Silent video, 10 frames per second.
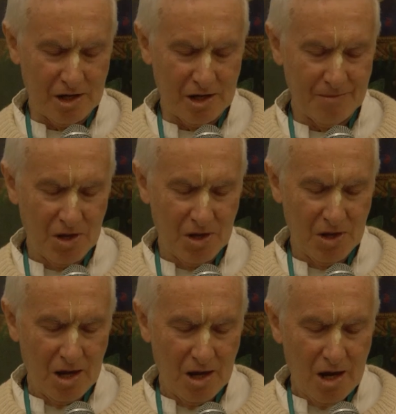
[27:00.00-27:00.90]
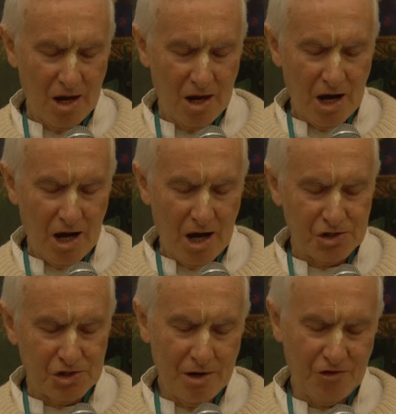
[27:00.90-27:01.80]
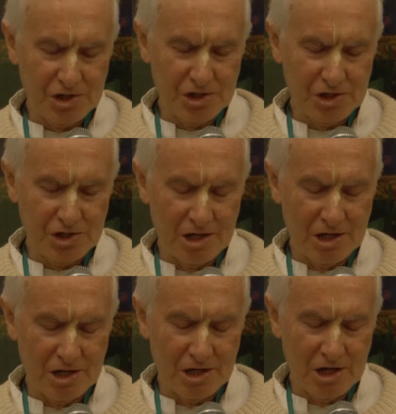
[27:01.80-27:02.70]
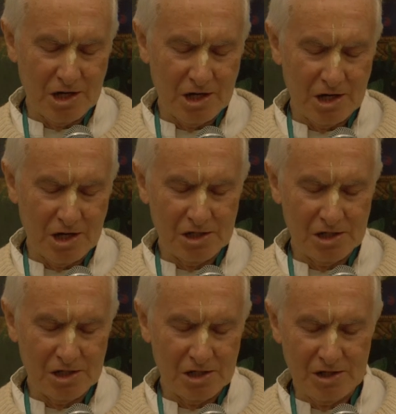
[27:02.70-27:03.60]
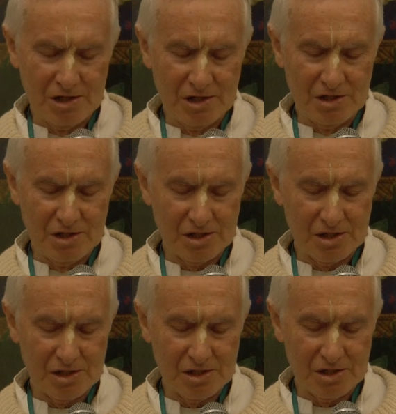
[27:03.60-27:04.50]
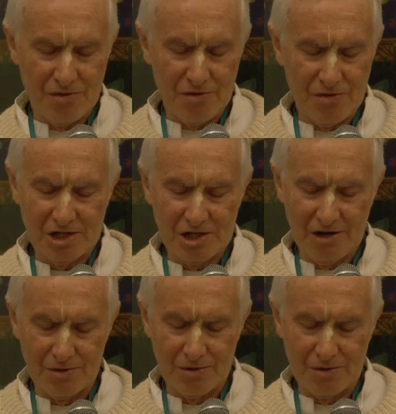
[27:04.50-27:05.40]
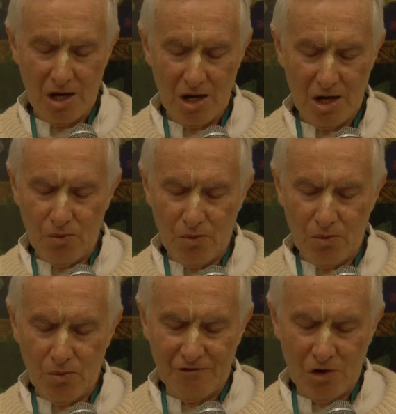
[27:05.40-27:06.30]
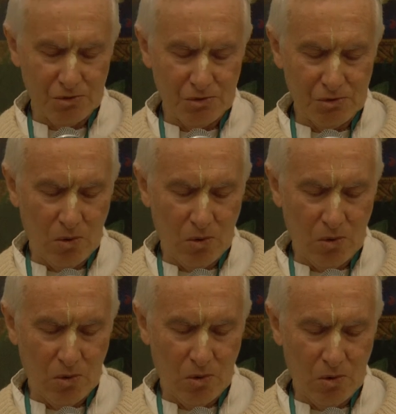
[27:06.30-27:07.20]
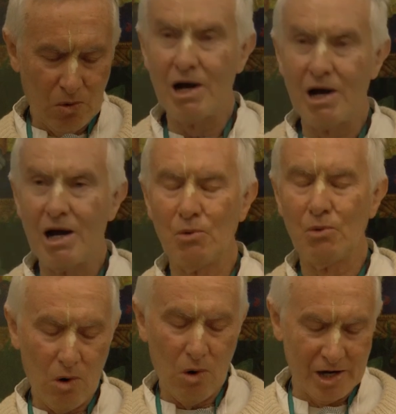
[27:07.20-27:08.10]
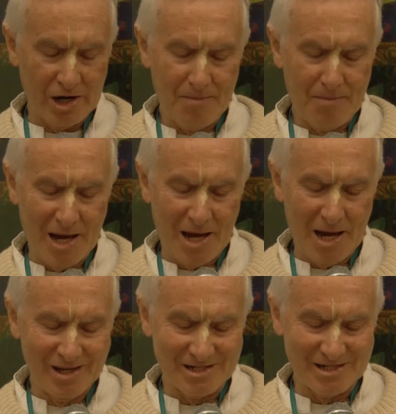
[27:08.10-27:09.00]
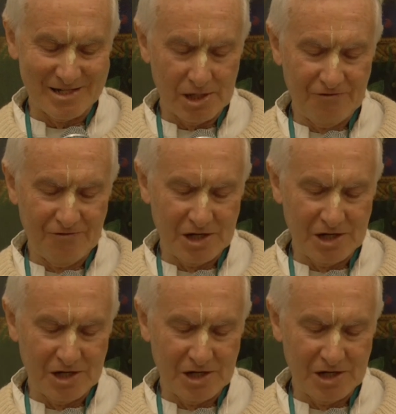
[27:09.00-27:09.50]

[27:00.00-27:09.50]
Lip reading: I saw him first in 1976 and then in 77, when of course requiring a palanquin lifting chair.